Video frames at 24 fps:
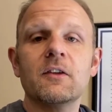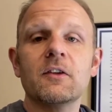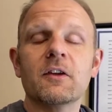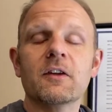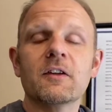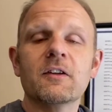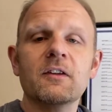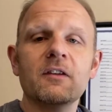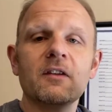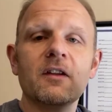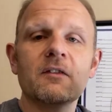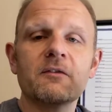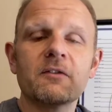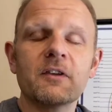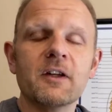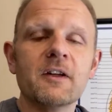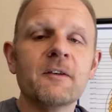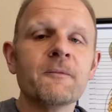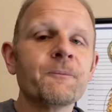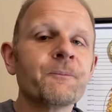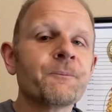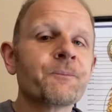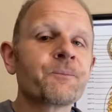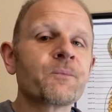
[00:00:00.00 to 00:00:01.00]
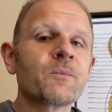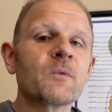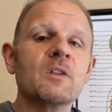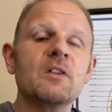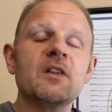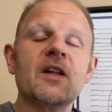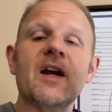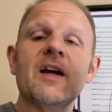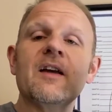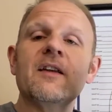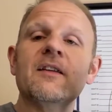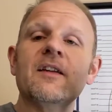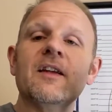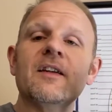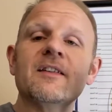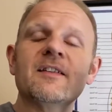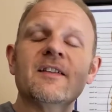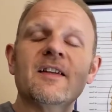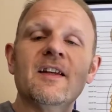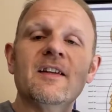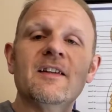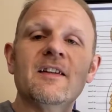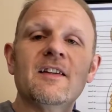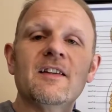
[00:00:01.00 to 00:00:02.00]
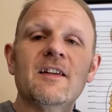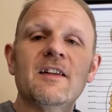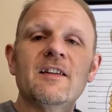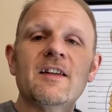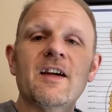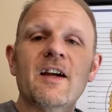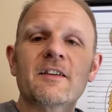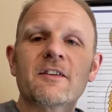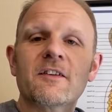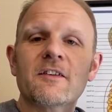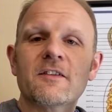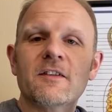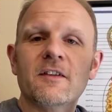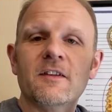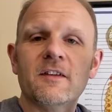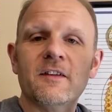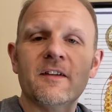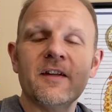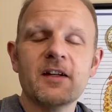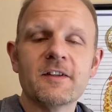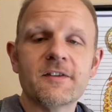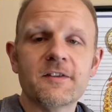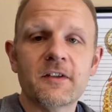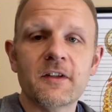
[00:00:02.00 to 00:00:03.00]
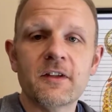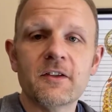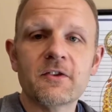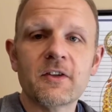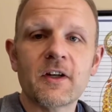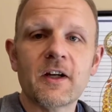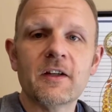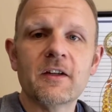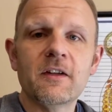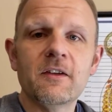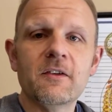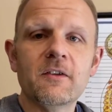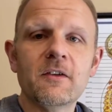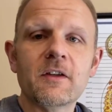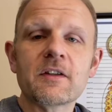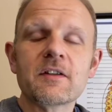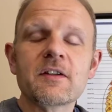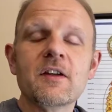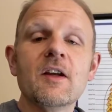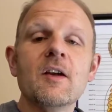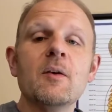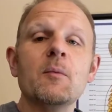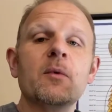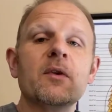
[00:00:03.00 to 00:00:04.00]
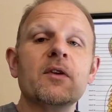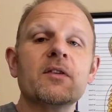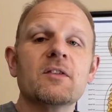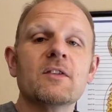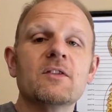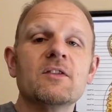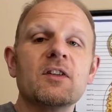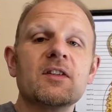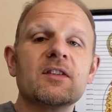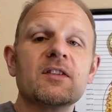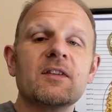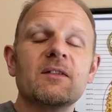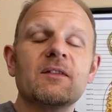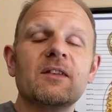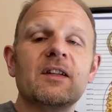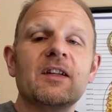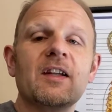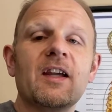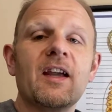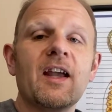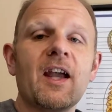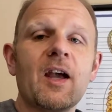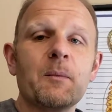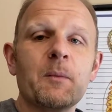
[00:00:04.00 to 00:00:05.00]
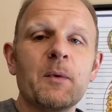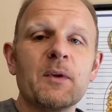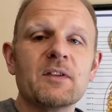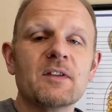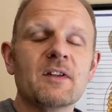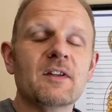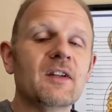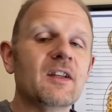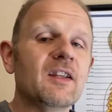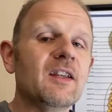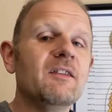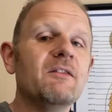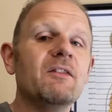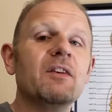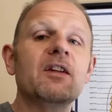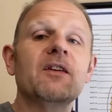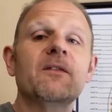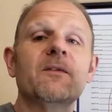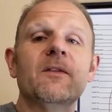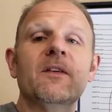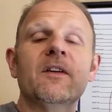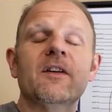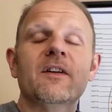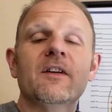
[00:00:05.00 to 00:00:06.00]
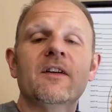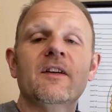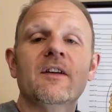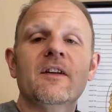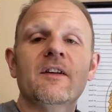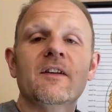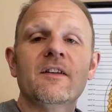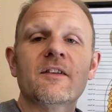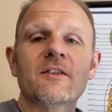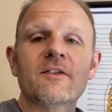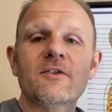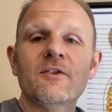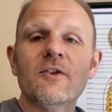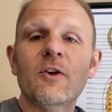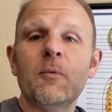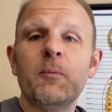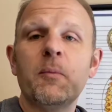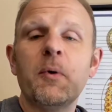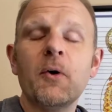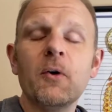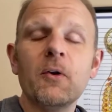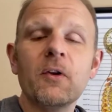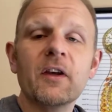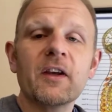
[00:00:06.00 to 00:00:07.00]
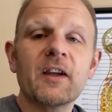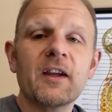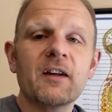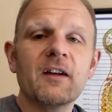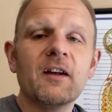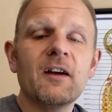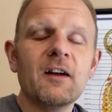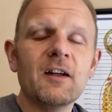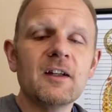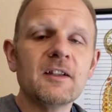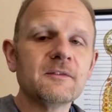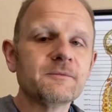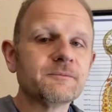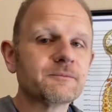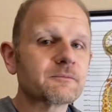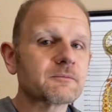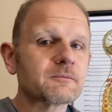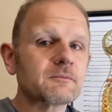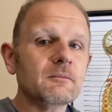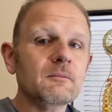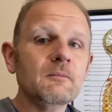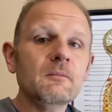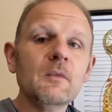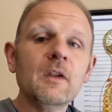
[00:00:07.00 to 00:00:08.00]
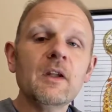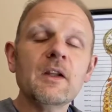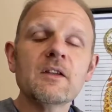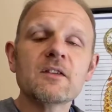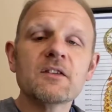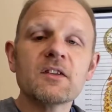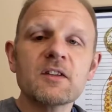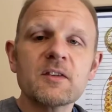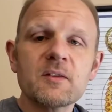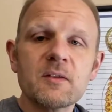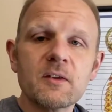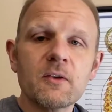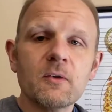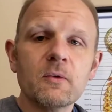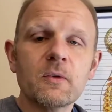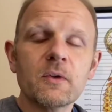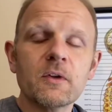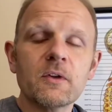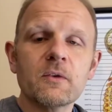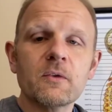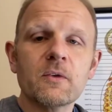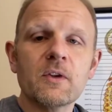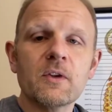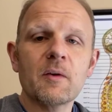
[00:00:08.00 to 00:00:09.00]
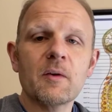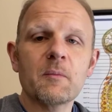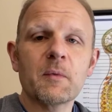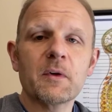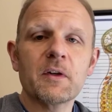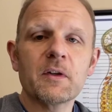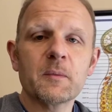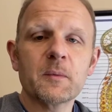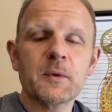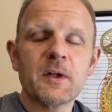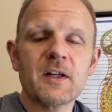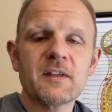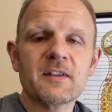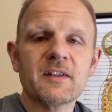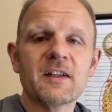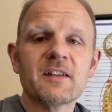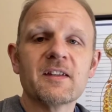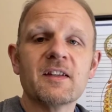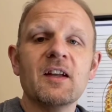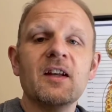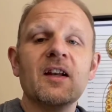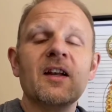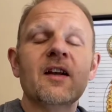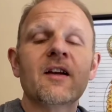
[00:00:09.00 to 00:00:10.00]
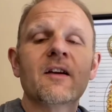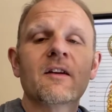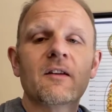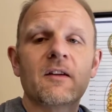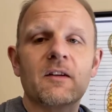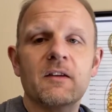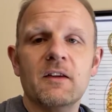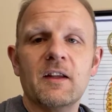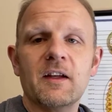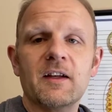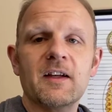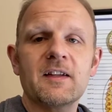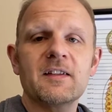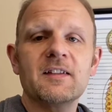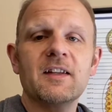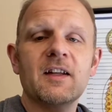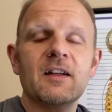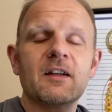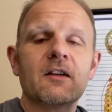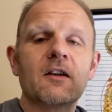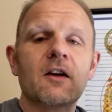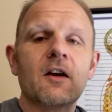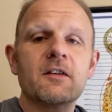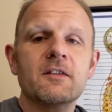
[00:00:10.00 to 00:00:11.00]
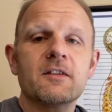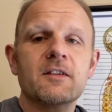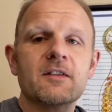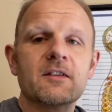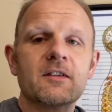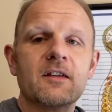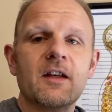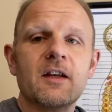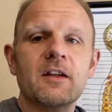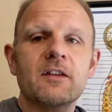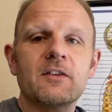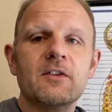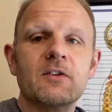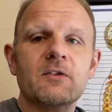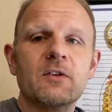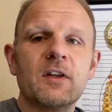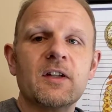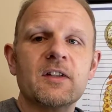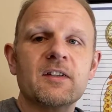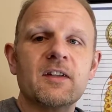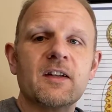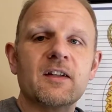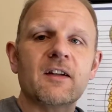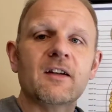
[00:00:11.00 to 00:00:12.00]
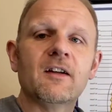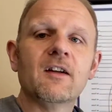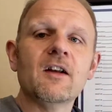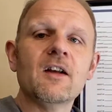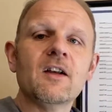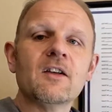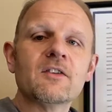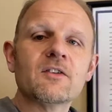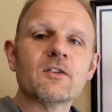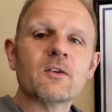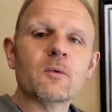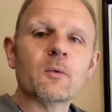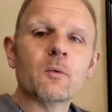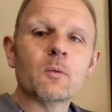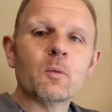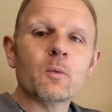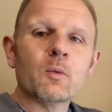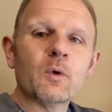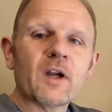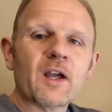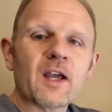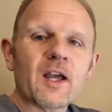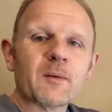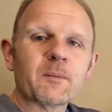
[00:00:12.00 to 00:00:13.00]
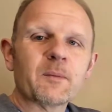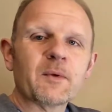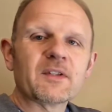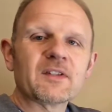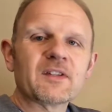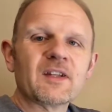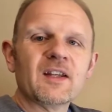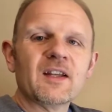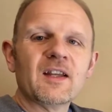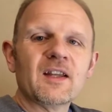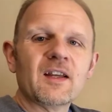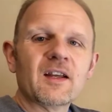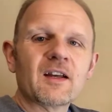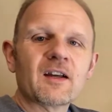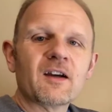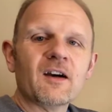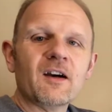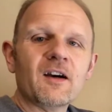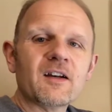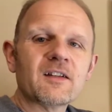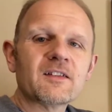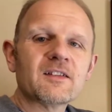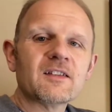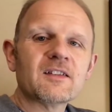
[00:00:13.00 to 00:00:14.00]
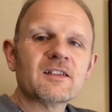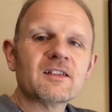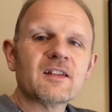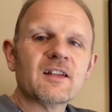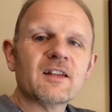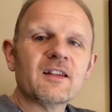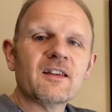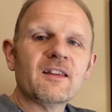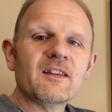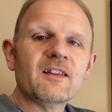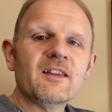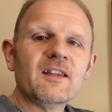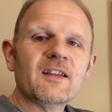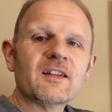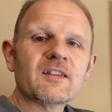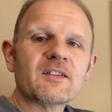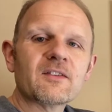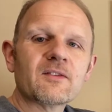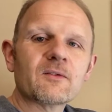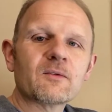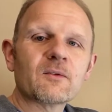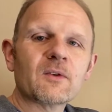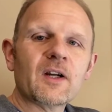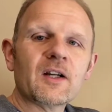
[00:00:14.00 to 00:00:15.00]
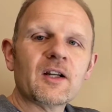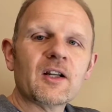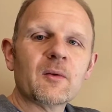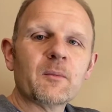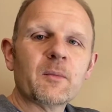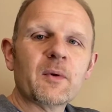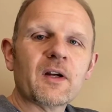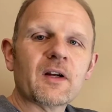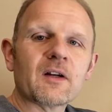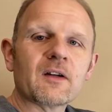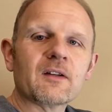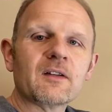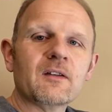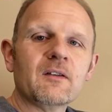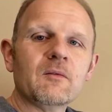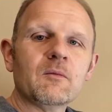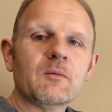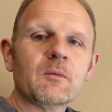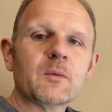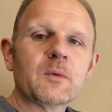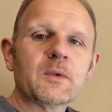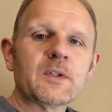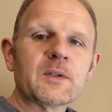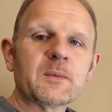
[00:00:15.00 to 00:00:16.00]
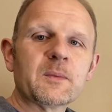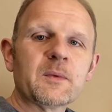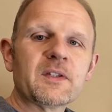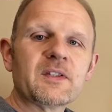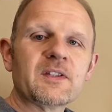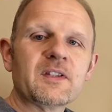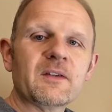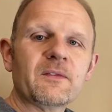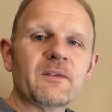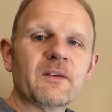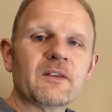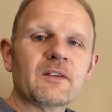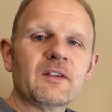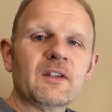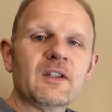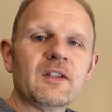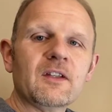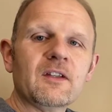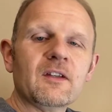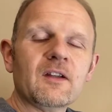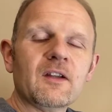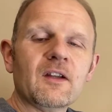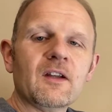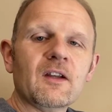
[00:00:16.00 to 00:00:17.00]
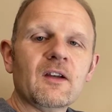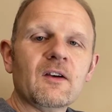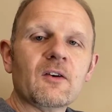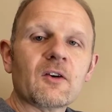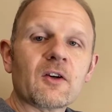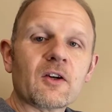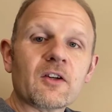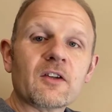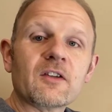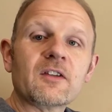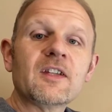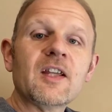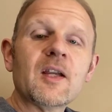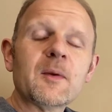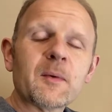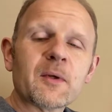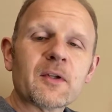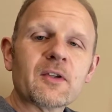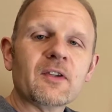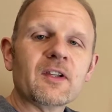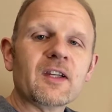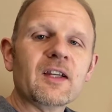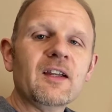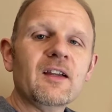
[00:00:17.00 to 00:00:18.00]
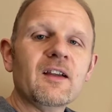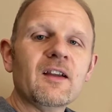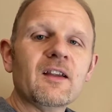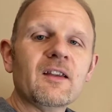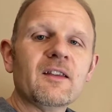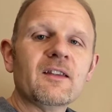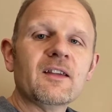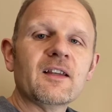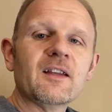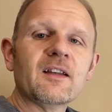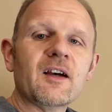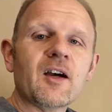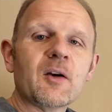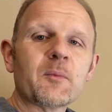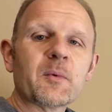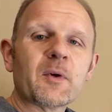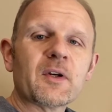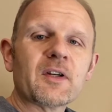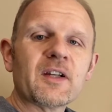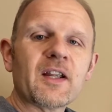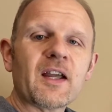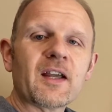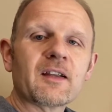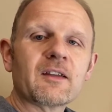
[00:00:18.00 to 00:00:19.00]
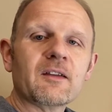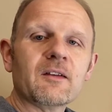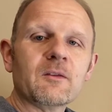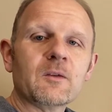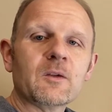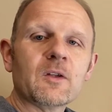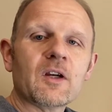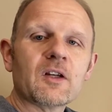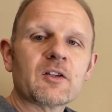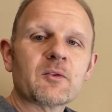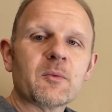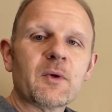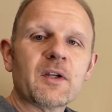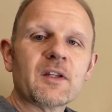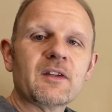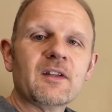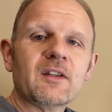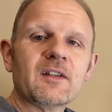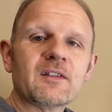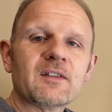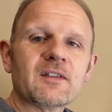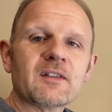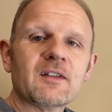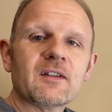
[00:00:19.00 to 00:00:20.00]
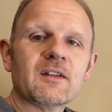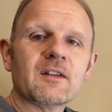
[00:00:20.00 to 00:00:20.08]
delivery. Not that saying that the doctors are intentionally trying to do this. This is just something that happens. And even if there's no pulling at all, just going through birth process, like I said, causes a lot of stress on there. So what happens? It causes this right up here, specifically, or typically, the upper neck. And we talked about this,